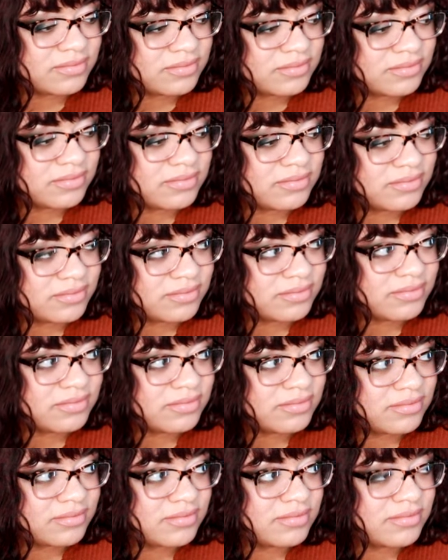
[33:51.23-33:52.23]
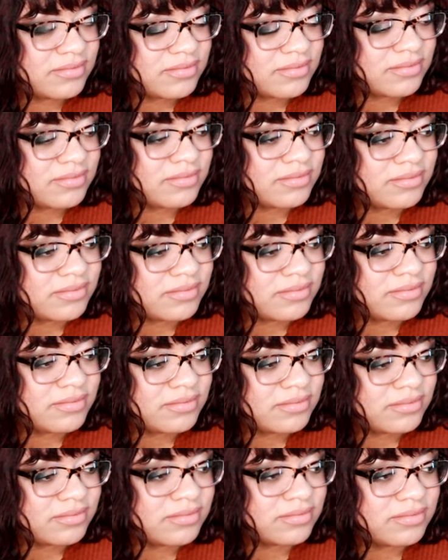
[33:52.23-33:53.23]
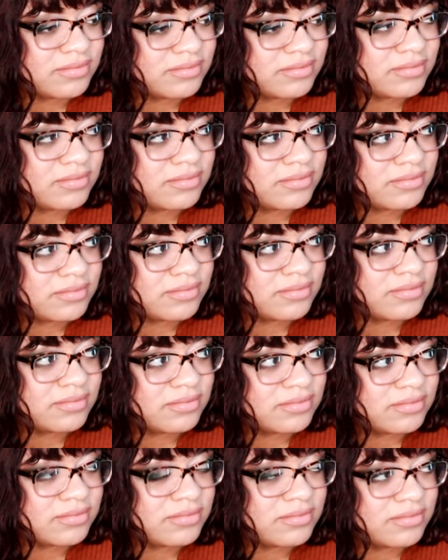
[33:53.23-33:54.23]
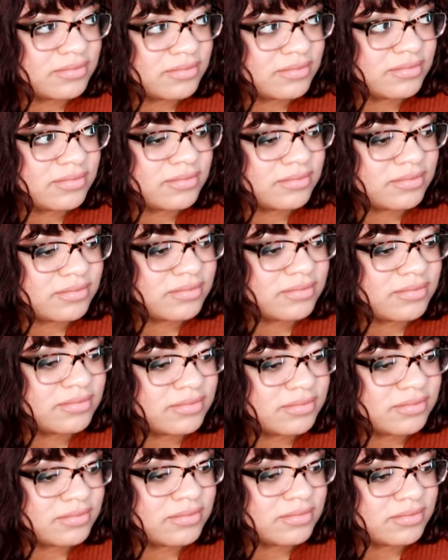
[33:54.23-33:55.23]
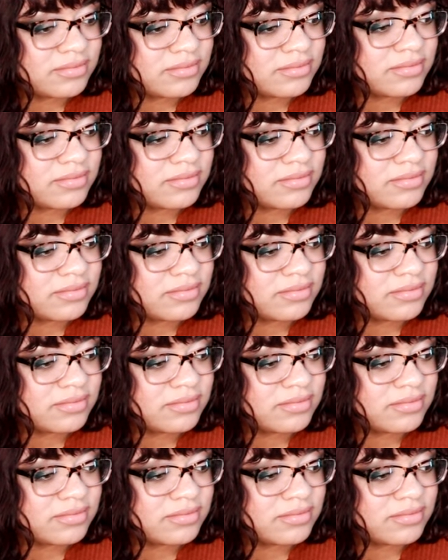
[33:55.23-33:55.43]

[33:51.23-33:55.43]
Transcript: No words are spoken by the person on screen.